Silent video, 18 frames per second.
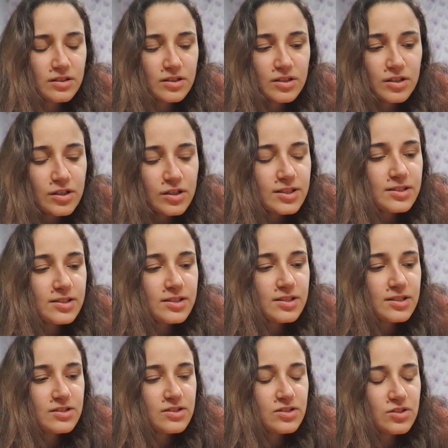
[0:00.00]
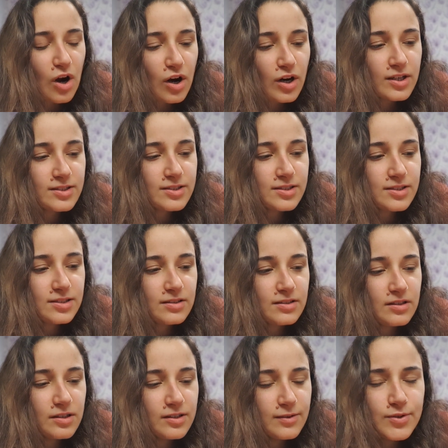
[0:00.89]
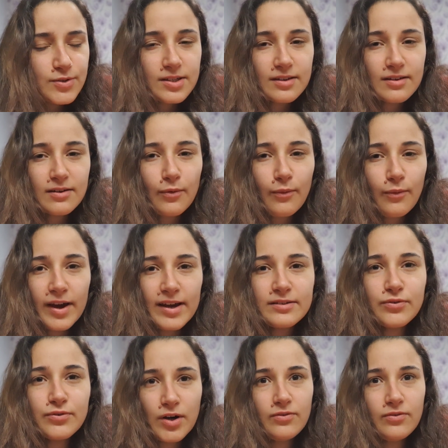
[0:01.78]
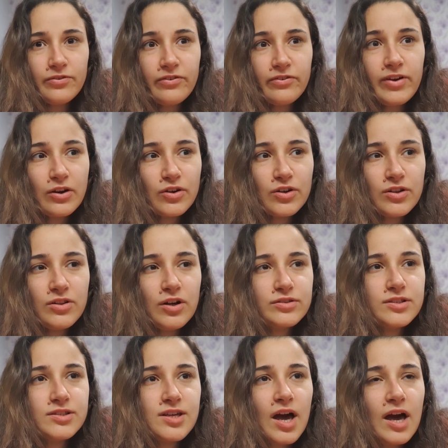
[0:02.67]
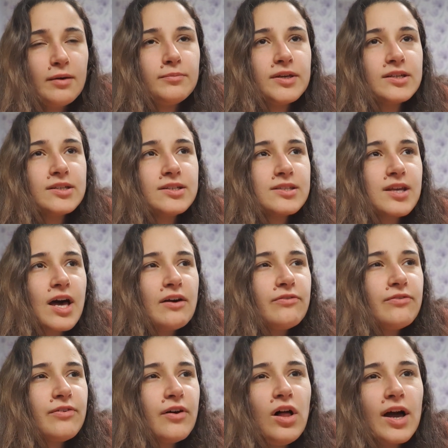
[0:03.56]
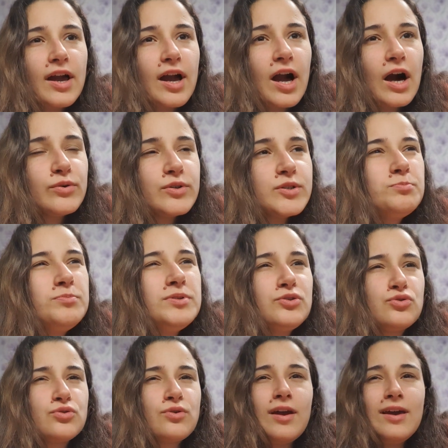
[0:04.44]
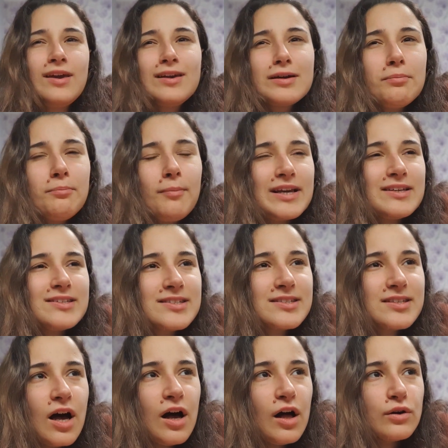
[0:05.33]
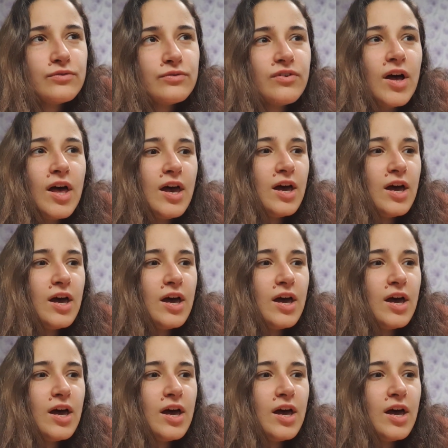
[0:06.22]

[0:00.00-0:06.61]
couldn't start losing weight for a very long time, because I felt like I was betraying myself.